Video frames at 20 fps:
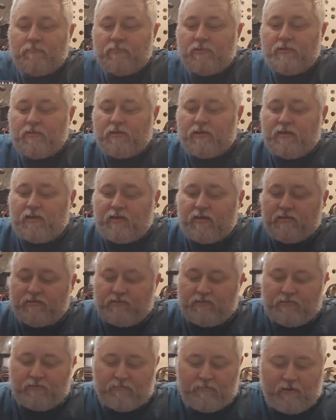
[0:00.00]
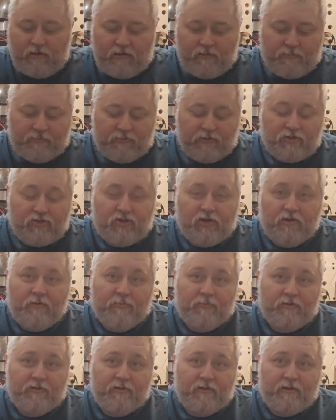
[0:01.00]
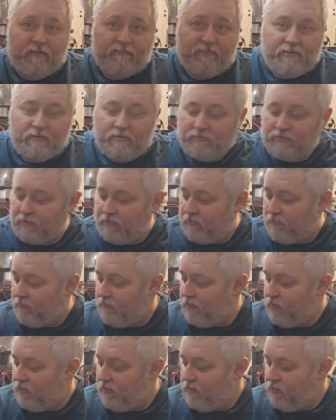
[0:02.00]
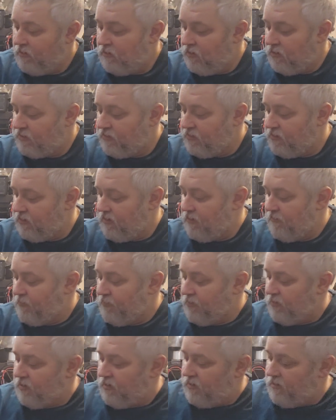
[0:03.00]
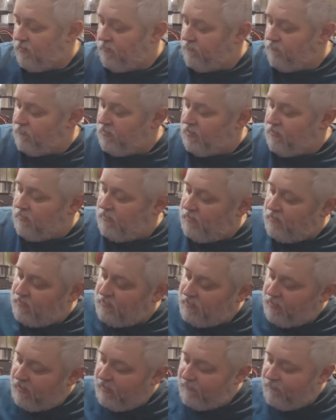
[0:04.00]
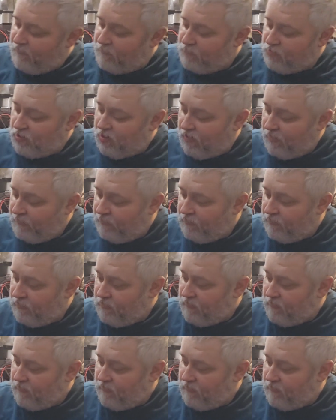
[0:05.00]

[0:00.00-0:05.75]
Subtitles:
in the case, and they're all pre-sharpened and everything, so it's pretty neat to have them sharpened.